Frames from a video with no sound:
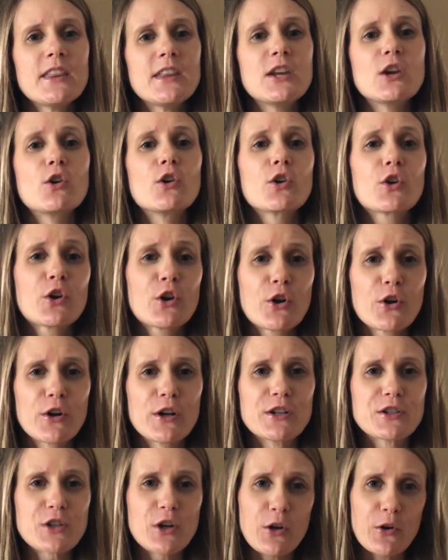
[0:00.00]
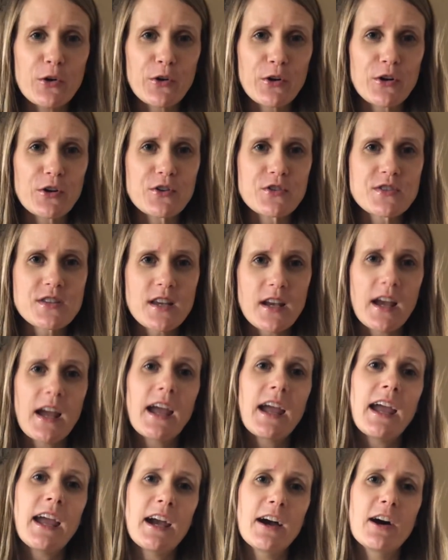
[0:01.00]
the current owners
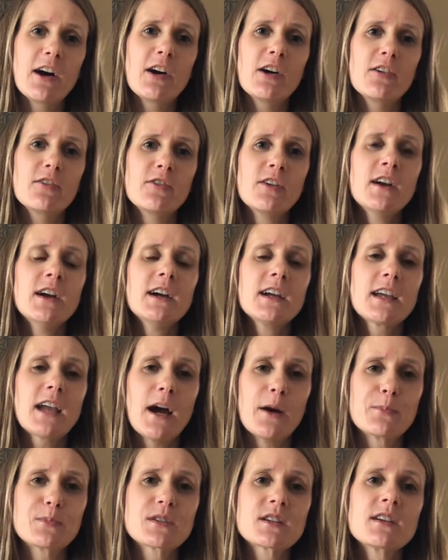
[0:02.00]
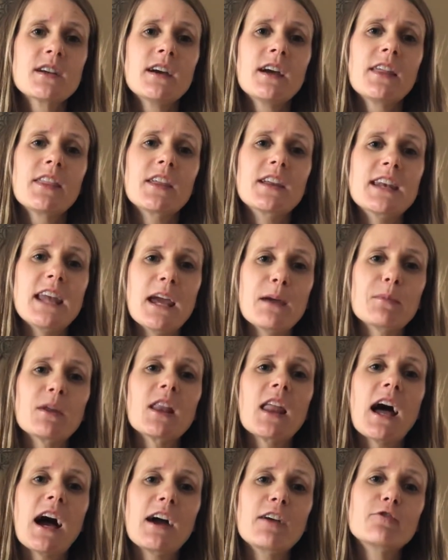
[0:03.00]
have kept the name
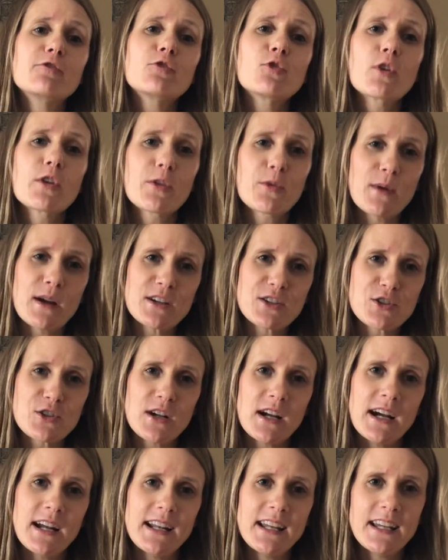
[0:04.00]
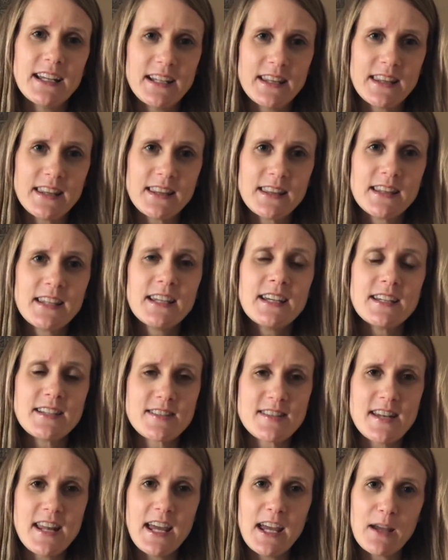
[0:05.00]
alive for the restaurant in
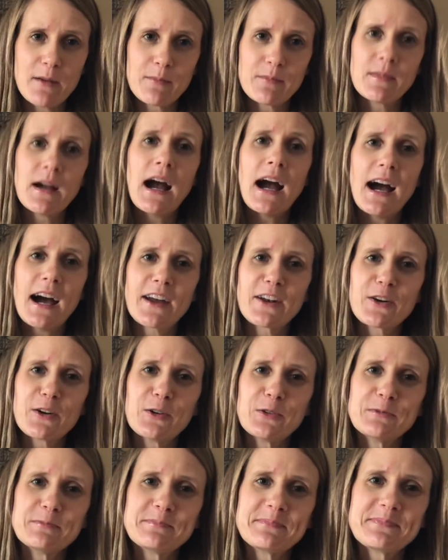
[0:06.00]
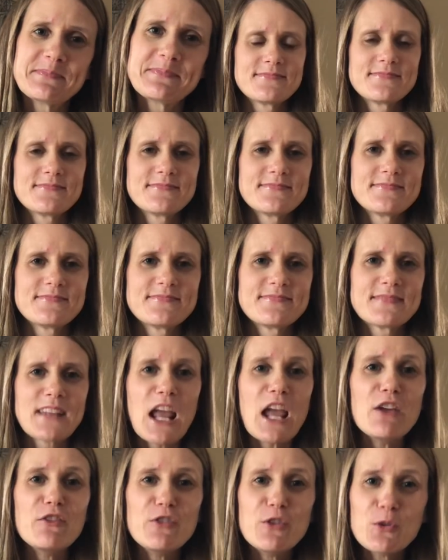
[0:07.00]
his name, Otto.
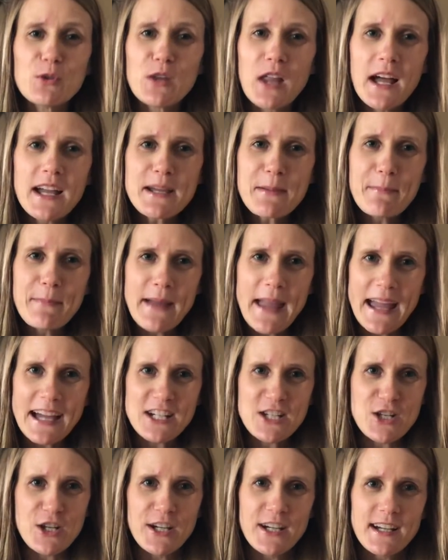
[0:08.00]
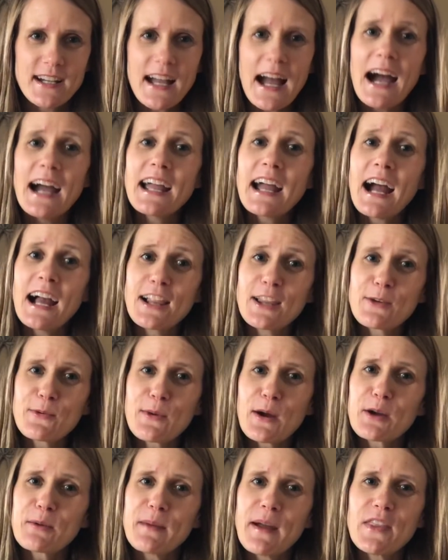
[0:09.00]
If you like magic, I highly
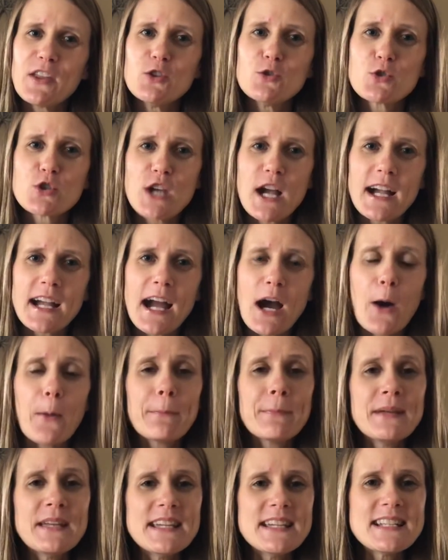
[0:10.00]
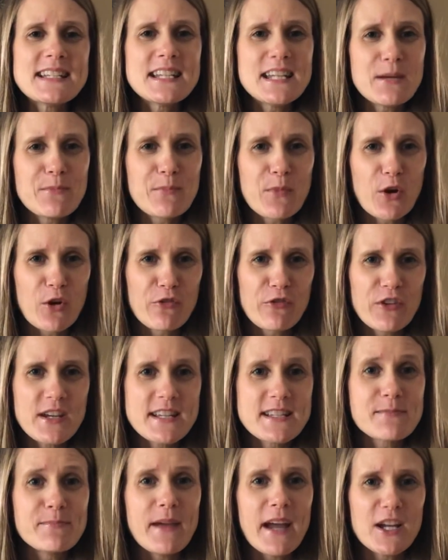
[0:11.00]
recommend that you check out P.T.
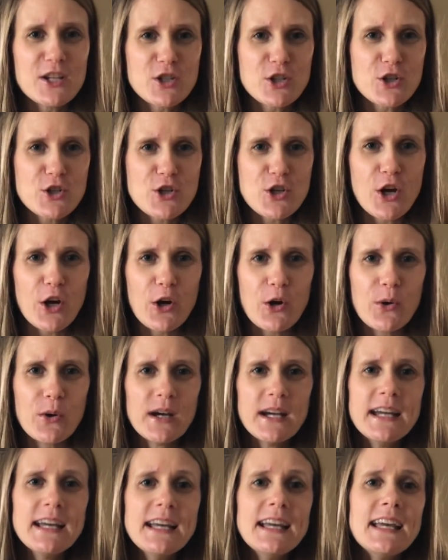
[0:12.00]
Murphy's Magic Show.